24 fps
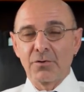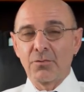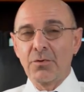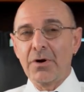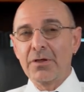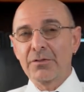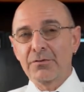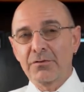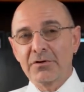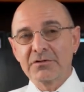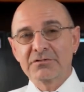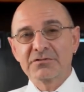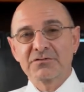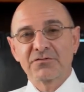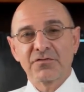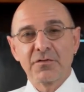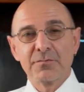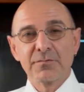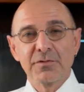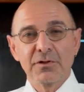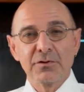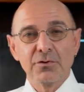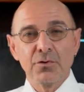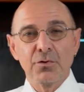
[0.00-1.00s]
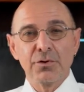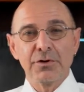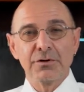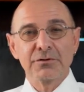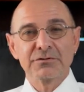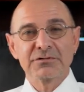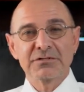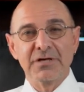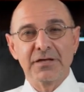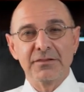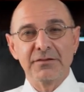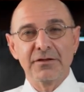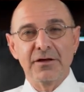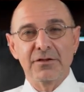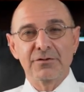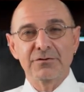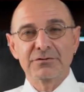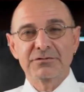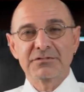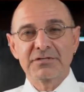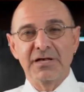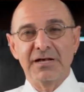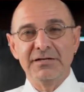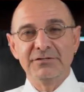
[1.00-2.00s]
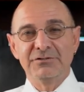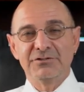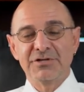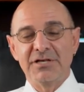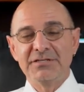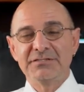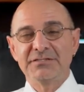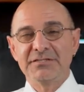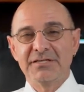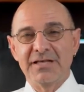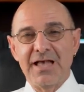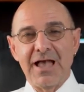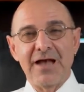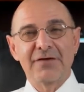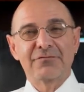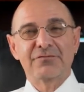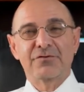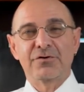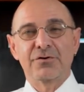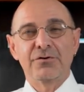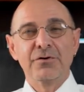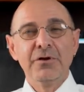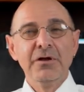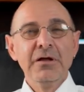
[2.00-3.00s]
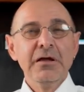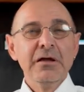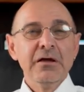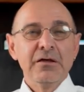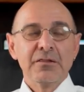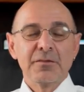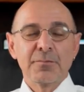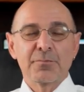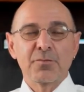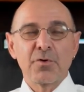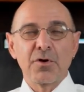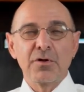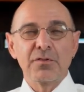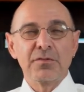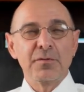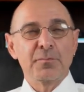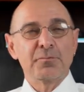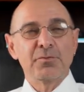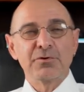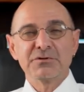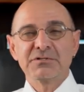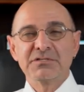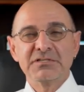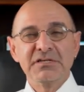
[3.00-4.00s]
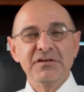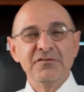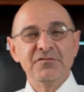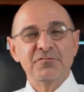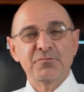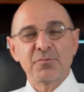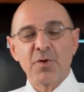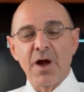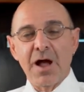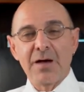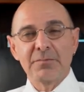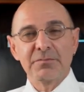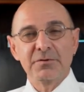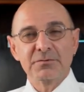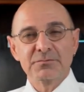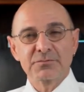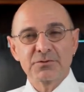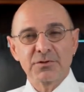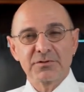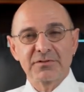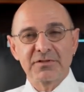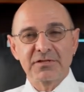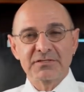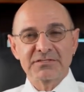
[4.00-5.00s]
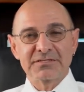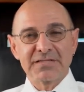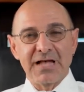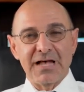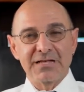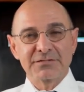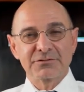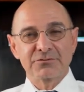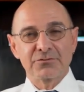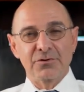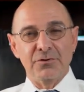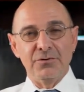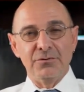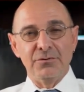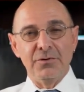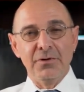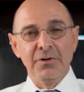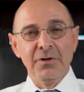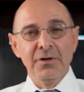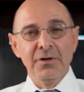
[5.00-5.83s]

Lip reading: or whether it's from the lawyers on the other side chasing after the perceived problems with testosterone.